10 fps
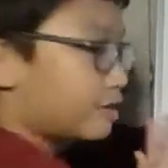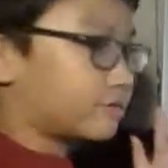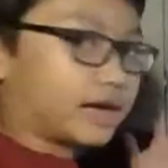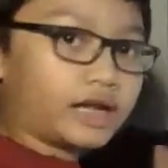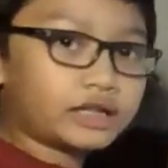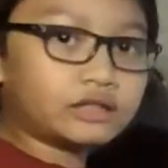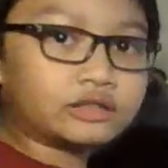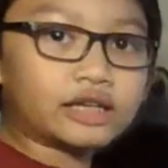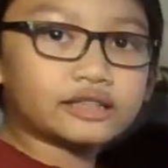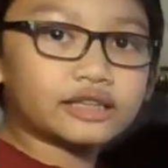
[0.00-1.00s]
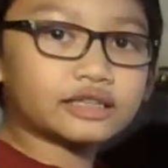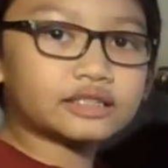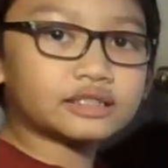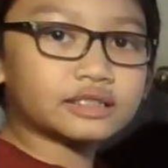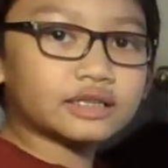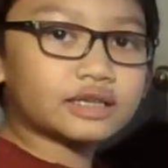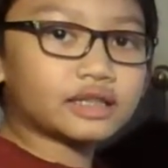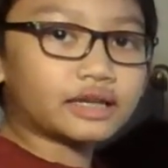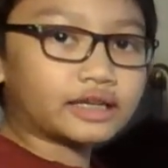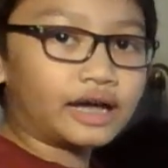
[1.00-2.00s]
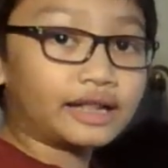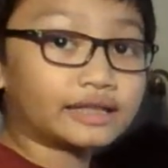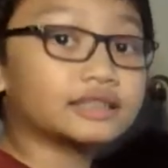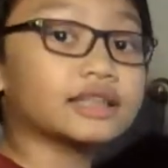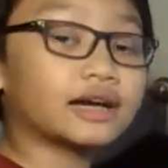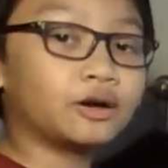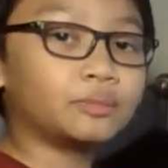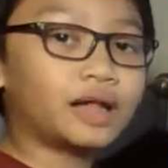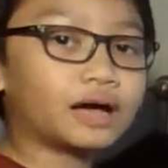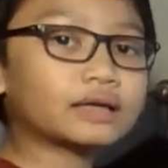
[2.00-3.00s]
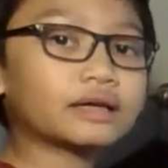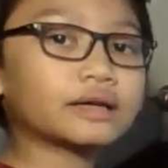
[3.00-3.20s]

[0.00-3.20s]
It would kind of look like this, kind of like a Lego block.